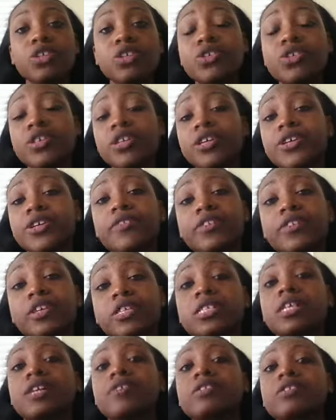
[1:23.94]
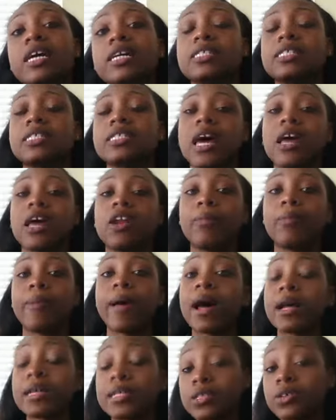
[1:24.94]
to the University of Texas at El
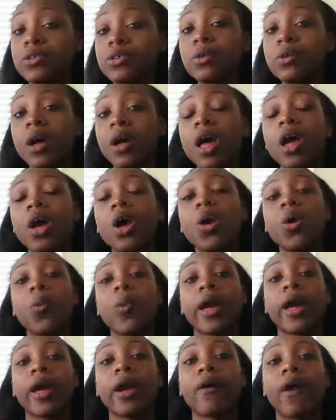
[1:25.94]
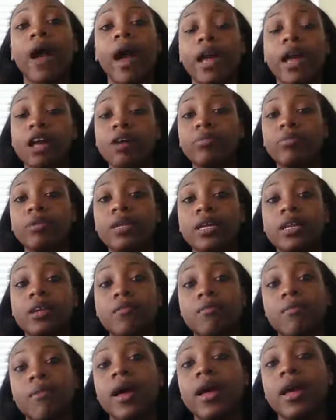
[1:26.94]
Paso, where I
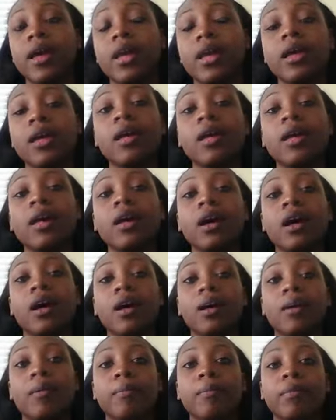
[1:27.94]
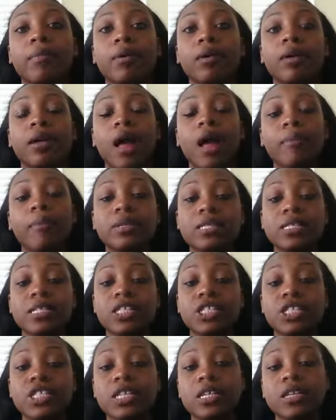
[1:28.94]
completed my um,
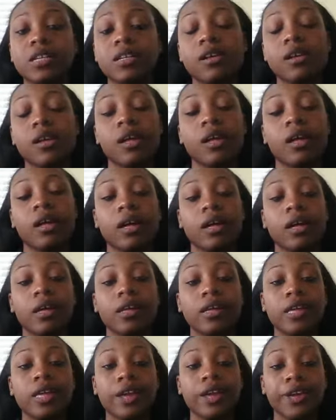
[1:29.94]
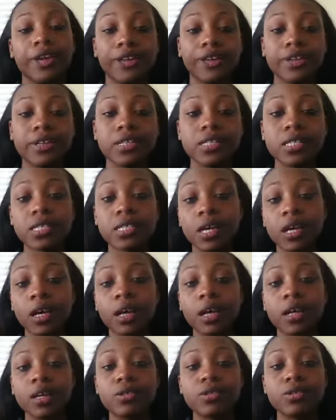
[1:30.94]
competition uh, years.
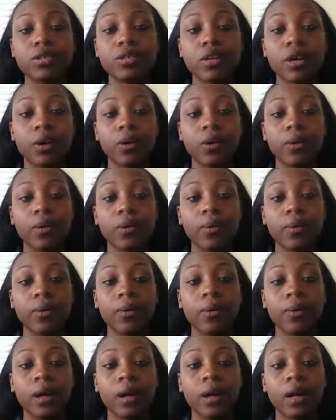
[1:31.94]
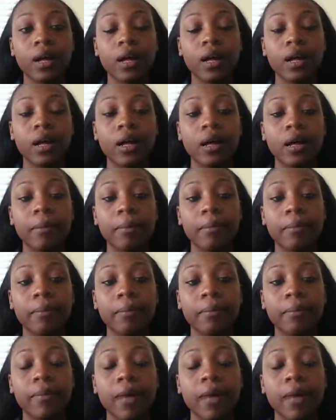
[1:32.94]
So um,